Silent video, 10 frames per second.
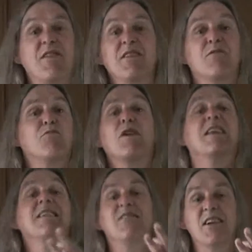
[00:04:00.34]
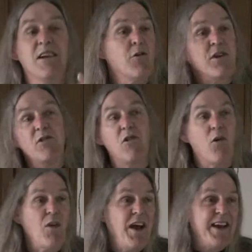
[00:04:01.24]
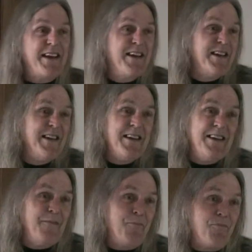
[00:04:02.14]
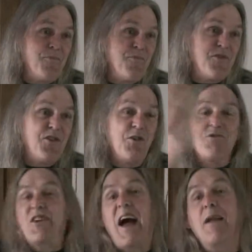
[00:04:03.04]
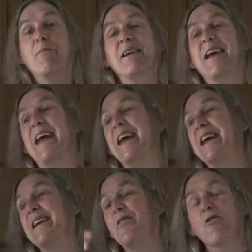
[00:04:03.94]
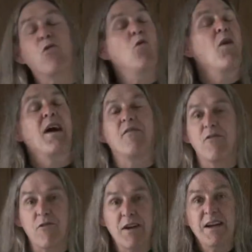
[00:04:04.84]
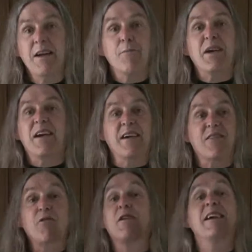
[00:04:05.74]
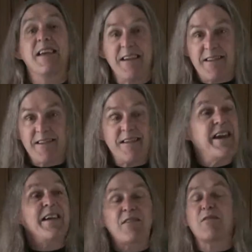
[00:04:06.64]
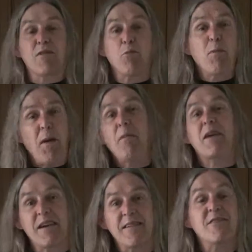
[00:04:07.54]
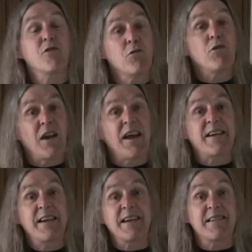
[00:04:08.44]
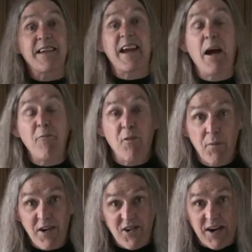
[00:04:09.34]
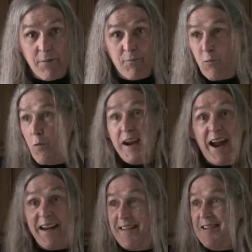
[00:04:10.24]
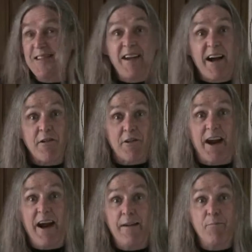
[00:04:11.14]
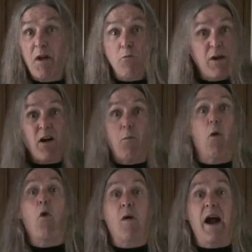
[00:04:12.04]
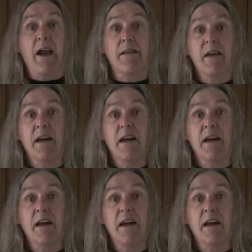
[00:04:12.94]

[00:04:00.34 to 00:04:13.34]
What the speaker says: his religion, or you don't like, you know, John McCain or whoever because they're idiots, yes, the Republicans do elect idiots. Hey, I'm from Michigan. We got this Snyder guy, a real moron.